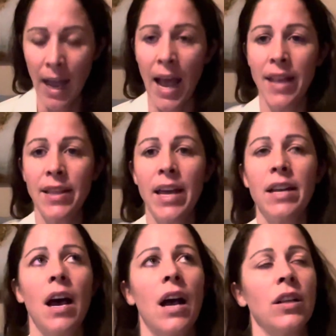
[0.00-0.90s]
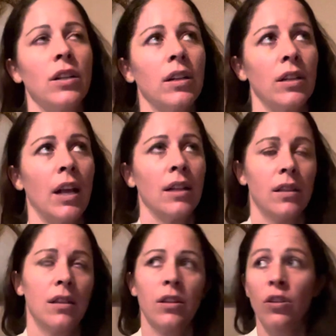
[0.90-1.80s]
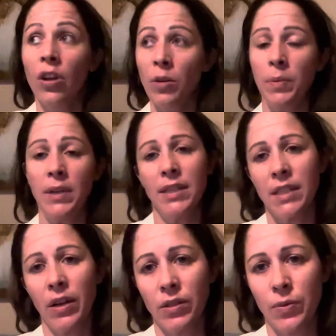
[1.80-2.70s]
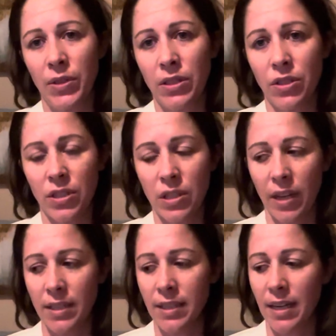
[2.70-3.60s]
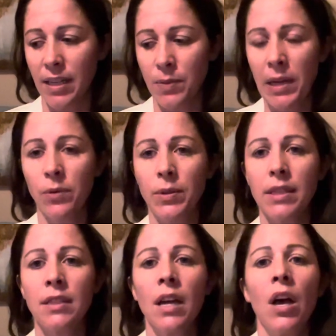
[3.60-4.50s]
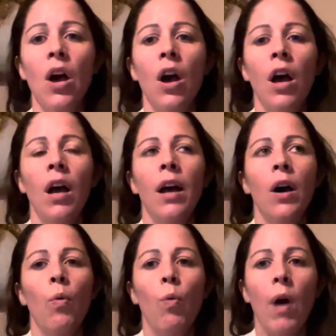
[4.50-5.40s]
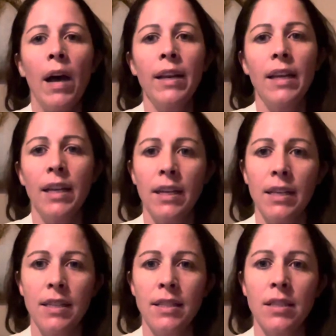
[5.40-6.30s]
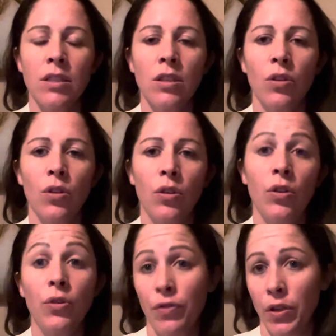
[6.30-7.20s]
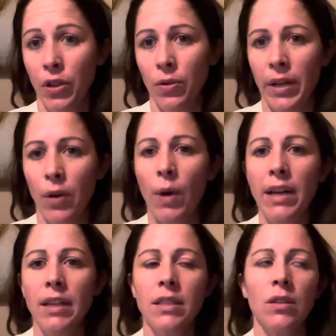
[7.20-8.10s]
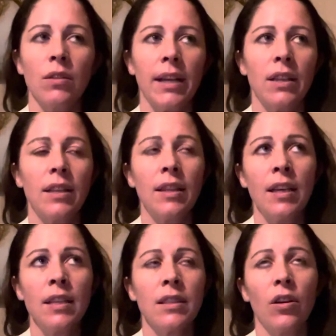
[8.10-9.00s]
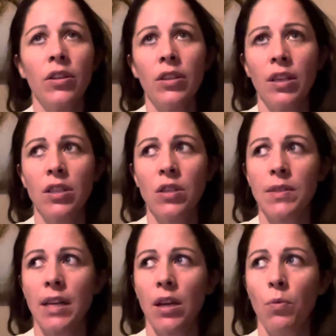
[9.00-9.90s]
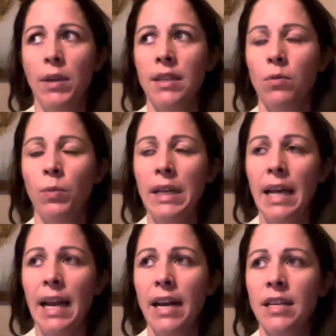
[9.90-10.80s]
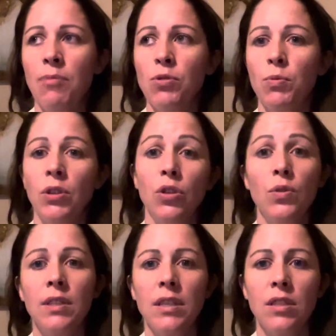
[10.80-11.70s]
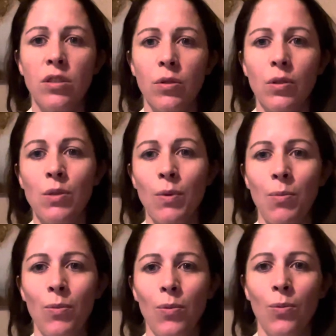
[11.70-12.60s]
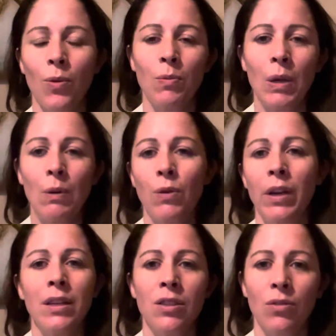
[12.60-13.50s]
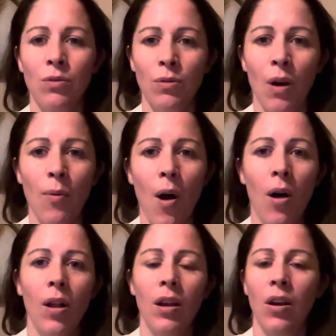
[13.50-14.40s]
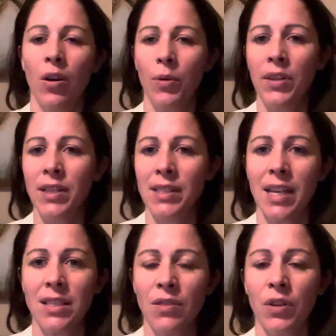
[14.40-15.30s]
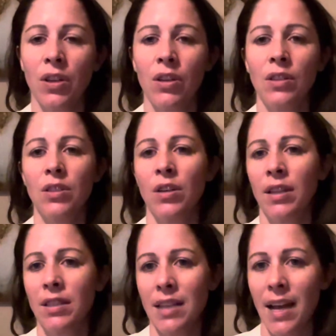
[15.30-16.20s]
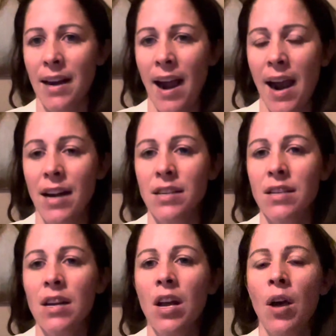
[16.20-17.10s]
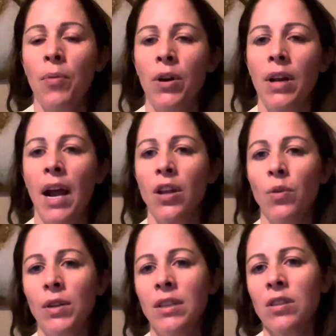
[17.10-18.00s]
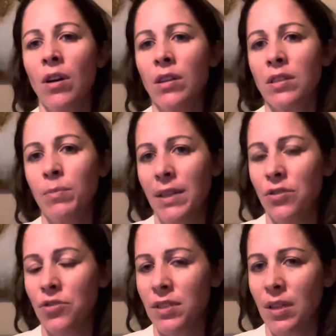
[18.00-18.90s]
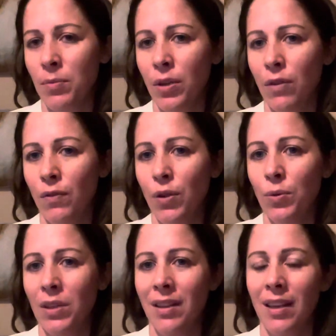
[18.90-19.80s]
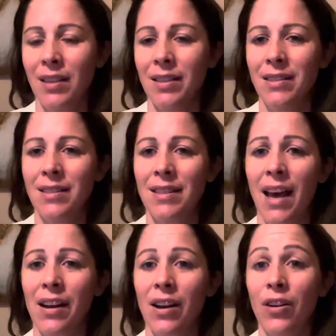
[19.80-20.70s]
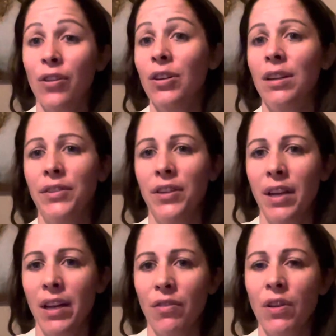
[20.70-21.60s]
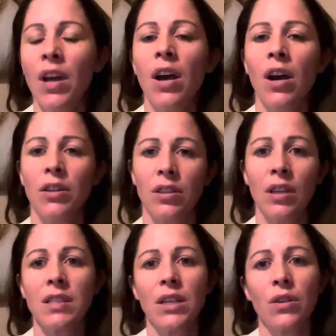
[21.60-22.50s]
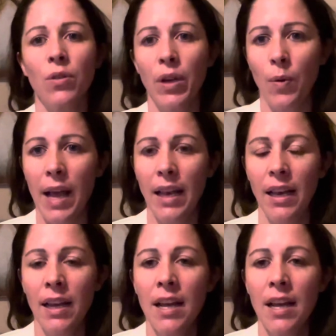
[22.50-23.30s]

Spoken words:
And then the third piece I also want to just look at today as well was, what is good for you? Like, what is, like, the other thing too is, like, we a lot of times we'll use these tools when we run into a wall or when things get difficult or things get hard. But are you willing to also be interesting point of view with the things that are good in your life or the things that are going well?